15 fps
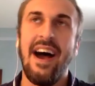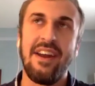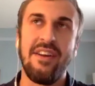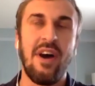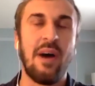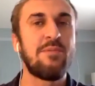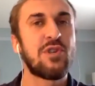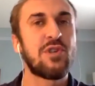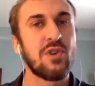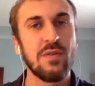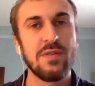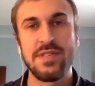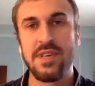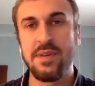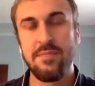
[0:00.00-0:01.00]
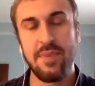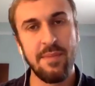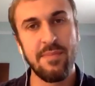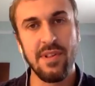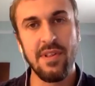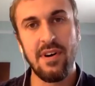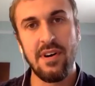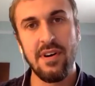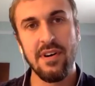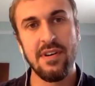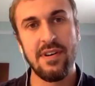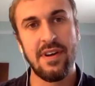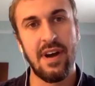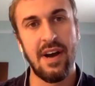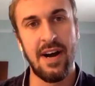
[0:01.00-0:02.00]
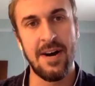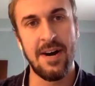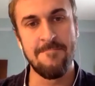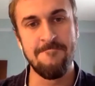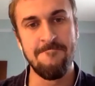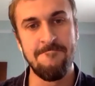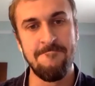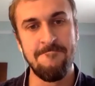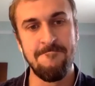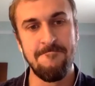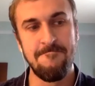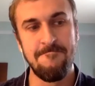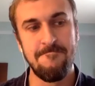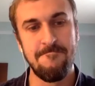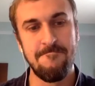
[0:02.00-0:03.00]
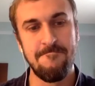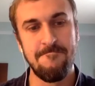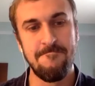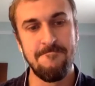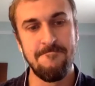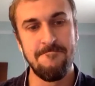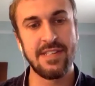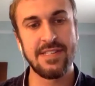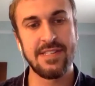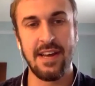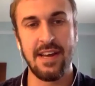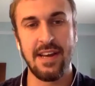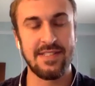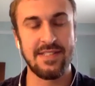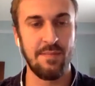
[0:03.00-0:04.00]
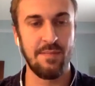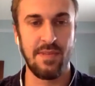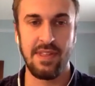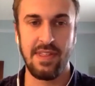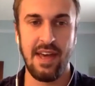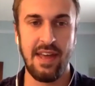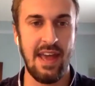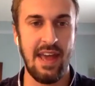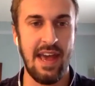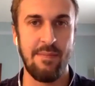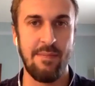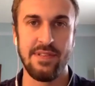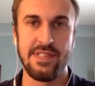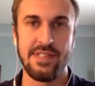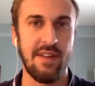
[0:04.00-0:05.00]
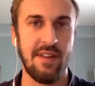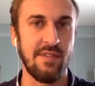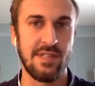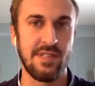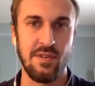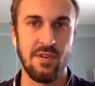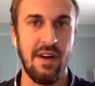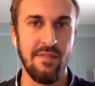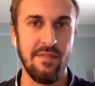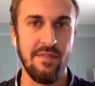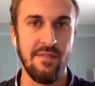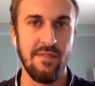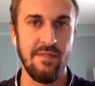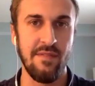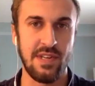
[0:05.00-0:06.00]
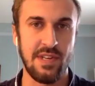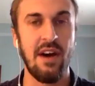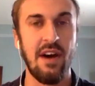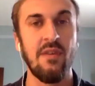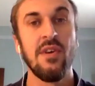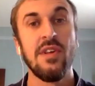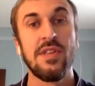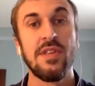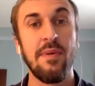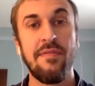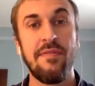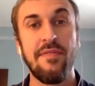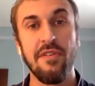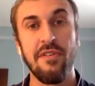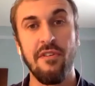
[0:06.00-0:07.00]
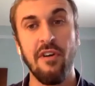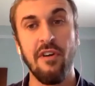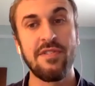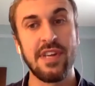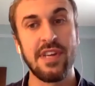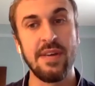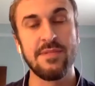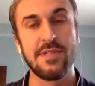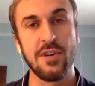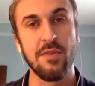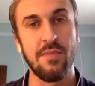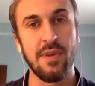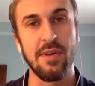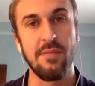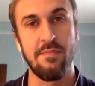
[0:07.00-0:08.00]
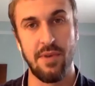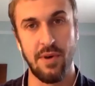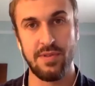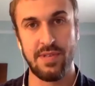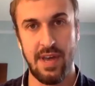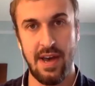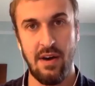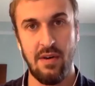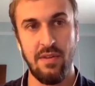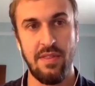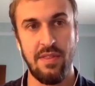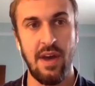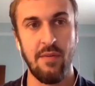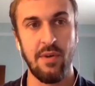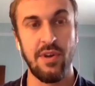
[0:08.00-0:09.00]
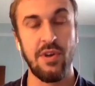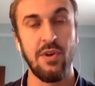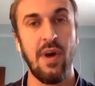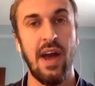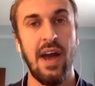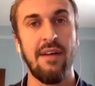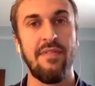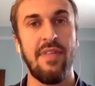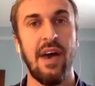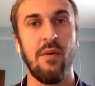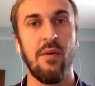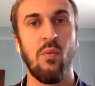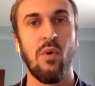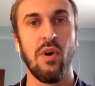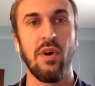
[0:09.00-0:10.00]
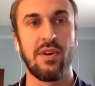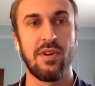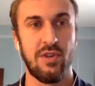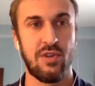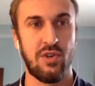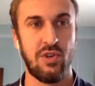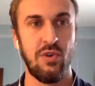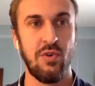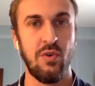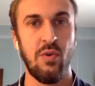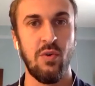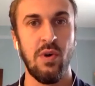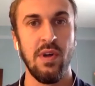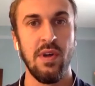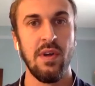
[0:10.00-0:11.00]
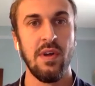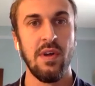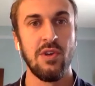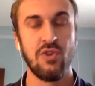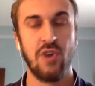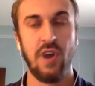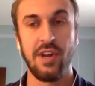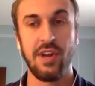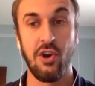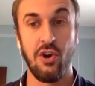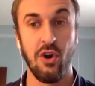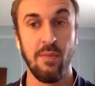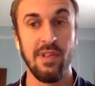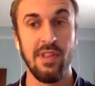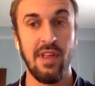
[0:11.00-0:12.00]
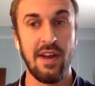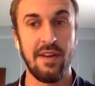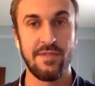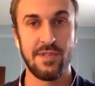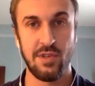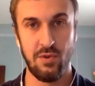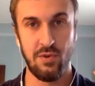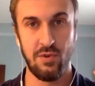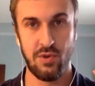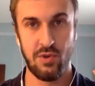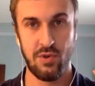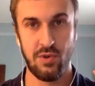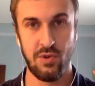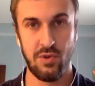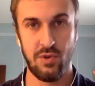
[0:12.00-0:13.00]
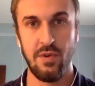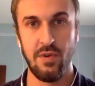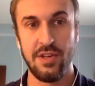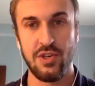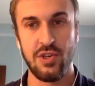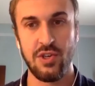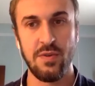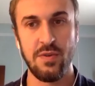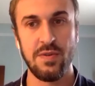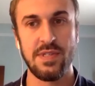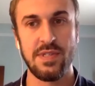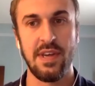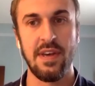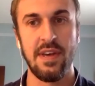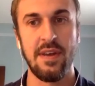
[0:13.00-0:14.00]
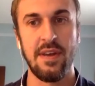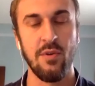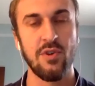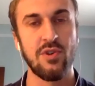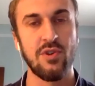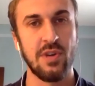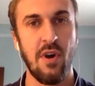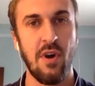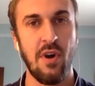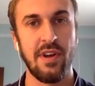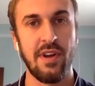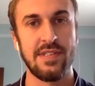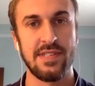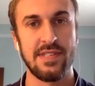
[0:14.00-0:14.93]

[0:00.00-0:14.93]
I don't know. I'm sure some people are. Um, but it's not something that happens in every single conversation. Now, to be fair, there are teams that are being built out that we do have that work to try and curb a lot of social issues in emerging markets.